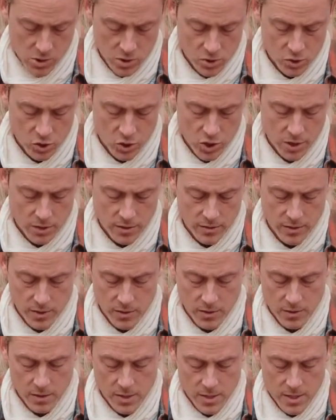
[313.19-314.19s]
chuck
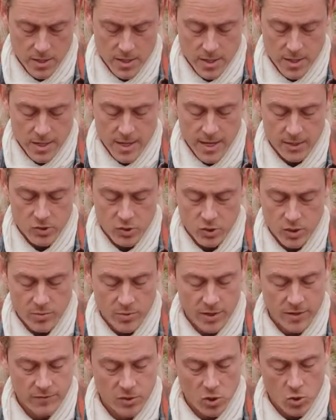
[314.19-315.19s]
there. And actually I'm
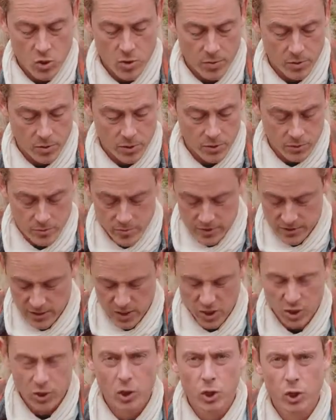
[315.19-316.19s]
gonna have to go up a little bit. It's a
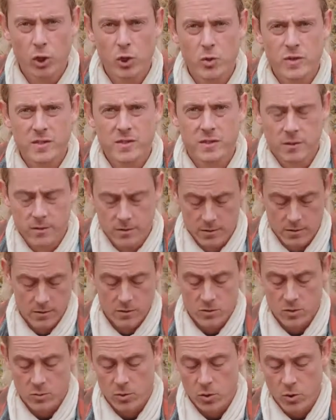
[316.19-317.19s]
little loose,
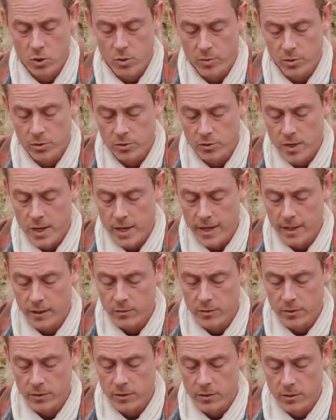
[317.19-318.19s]
so I'm gonna go up a little higher
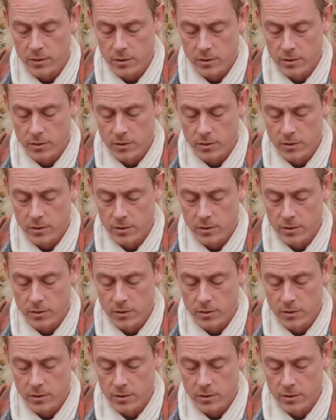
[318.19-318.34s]
with it.